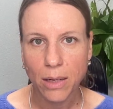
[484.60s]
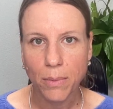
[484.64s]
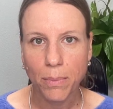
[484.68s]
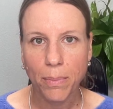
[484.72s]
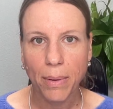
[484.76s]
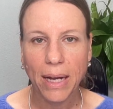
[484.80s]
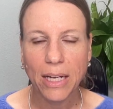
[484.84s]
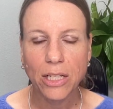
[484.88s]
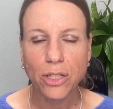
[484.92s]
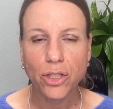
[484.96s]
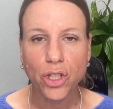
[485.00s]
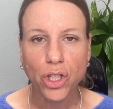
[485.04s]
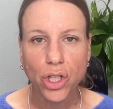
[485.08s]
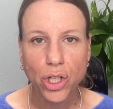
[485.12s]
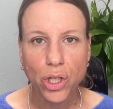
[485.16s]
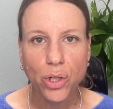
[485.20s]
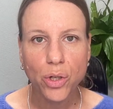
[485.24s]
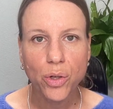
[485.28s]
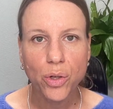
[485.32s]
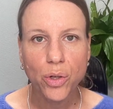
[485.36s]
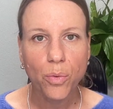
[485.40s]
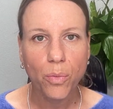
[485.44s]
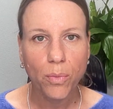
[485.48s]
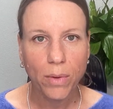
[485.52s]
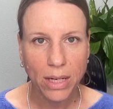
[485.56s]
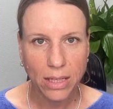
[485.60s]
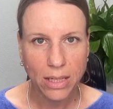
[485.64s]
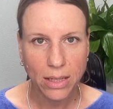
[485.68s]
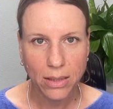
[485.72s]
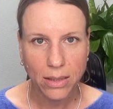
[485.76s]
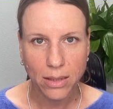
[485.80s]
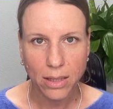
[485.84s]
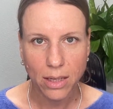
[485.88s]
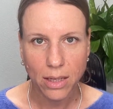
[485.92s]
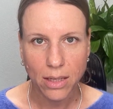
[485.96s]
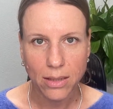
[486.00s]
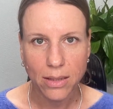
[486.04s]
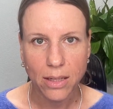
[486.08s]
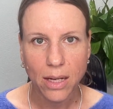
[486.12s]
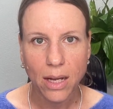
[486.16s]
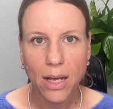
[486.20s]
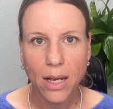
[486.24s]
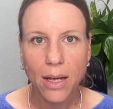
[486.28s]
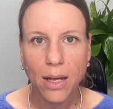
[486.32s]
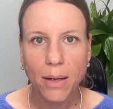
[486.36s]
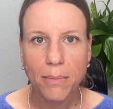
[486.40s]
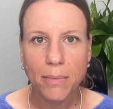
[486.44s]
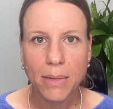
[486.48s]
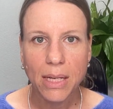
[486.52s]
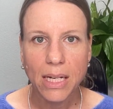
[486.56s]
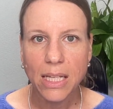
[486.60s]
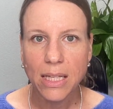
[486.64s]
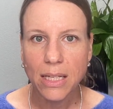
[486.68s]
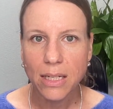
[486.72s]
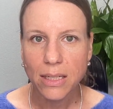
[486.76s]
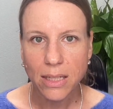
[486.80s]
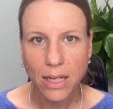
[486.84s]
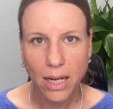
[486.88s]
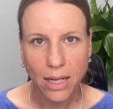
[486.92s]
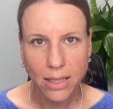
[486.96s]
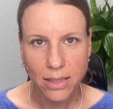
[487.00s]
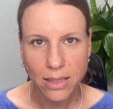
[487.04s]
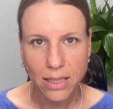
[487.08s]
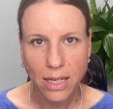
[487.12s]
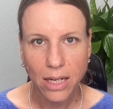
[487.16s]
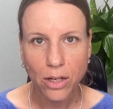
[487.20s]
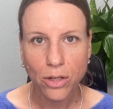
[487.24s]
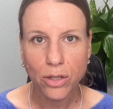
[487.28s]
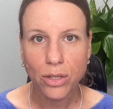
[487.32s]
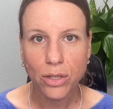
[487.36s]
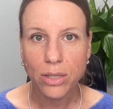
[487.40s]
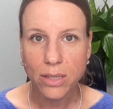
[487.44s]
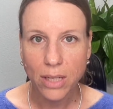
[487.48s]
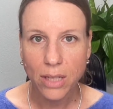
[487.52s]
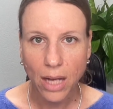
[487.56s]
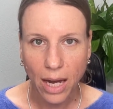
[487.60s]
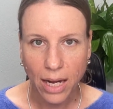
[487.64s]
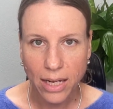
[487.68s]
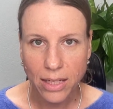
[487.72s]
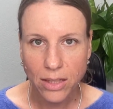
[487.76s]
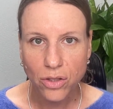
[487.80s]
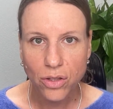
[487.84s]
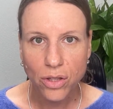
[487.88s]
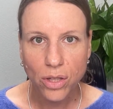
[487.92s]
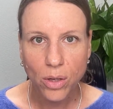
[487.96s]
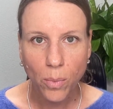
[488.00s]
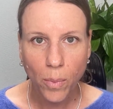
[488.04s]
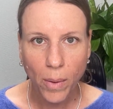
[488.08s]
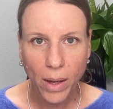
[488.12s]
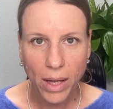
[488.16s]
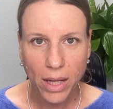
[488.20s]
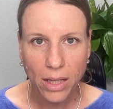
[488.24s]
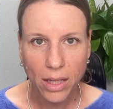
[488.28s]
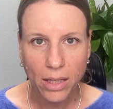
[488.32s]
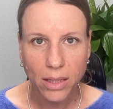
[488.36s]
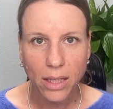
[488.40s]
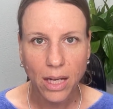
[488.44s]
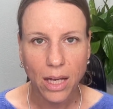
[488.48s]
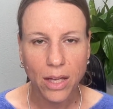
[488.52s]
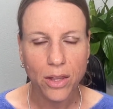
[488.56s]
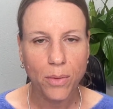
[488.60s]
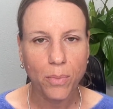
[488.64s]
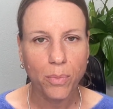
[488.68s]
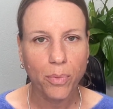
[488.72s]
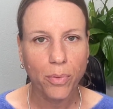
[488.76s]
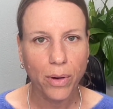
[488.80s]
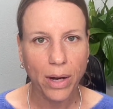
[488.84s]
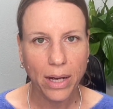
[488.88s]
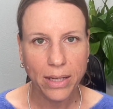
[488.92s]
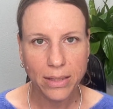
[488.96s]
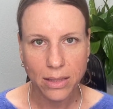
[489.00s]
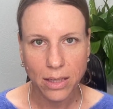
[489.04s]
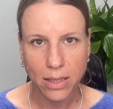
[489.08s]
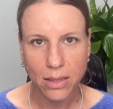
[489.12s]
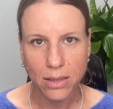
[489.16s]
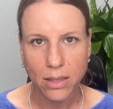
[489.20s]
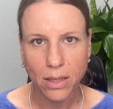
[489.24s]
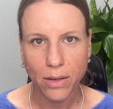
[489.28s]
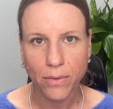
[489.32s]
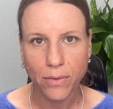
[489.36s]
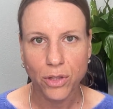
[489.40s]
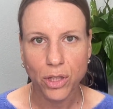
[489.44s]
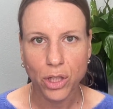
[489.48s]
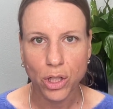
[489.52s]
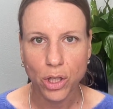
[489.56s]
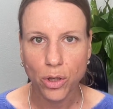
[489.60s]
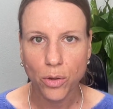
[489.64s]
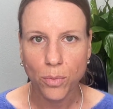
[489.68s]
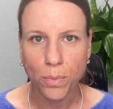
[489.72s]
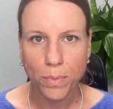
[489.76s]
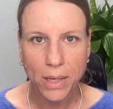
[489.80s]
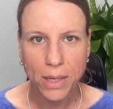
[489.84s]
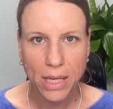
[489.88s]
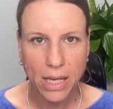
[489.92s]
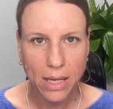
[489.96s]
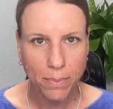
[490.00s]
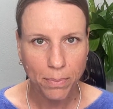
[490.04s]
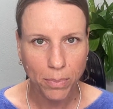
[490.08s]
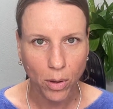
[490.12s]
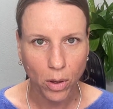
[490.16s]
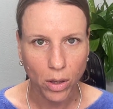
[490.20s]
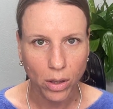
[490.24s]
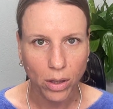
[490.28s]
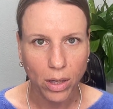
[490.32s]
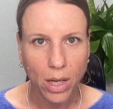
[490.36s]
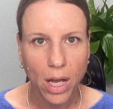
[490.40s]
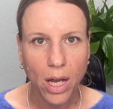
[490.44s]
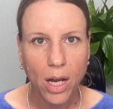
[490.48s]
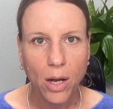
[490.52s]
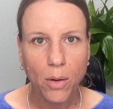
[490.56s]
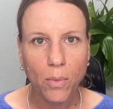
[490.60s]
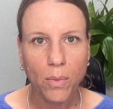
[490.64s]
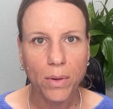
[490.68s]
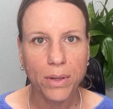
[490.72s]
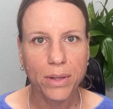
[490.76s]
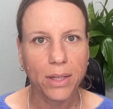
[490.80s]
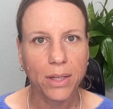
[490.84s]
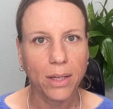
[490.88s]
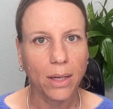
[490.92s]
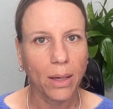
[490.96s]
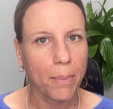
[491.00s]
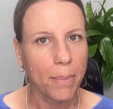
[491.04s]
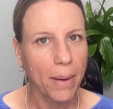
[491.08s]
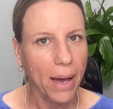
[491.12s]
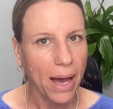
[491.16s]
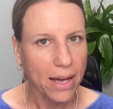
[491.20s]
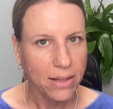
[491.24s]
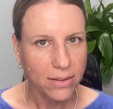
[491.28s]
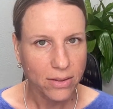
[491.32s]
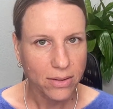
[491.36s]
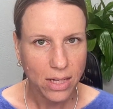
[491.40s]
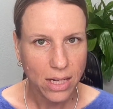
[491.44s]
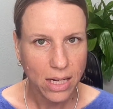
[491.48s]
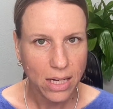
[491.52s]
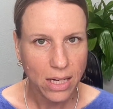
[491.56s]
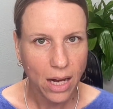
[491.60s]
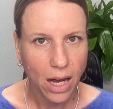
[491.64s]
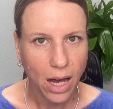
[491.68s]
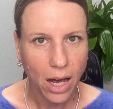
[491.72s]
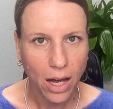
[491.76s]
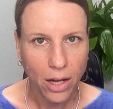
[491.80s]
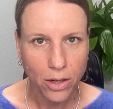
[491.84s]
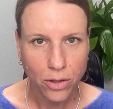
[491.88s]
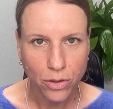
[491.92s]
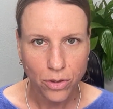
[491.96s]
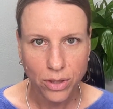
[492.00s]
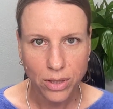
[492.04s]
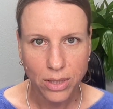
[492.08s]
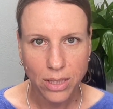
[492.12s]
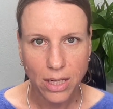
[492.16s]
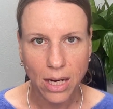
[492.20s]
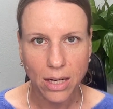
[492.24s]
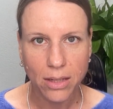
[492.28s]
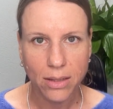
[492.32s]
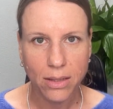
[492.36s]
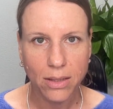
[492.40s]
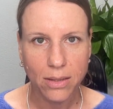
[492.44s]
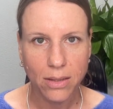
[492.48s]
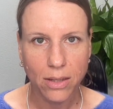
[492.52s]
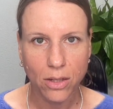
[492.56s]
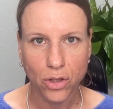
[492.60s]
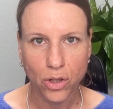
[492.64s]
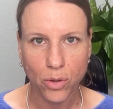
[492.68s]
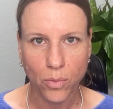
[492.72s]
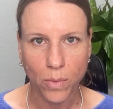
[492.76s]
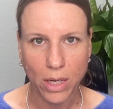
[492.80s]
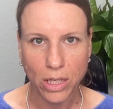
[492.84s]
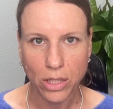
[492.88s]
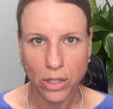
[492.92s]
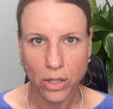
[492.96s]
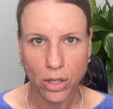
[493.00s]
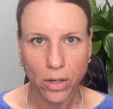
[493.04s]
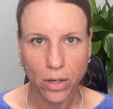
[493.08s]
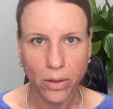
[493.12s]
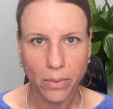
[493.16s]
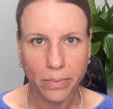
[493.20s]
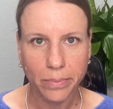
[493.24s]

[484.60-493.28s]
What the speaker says: by 2 witnesses, meaning the testator signs the will in the presence of 2 people with the capacity to understand the situation.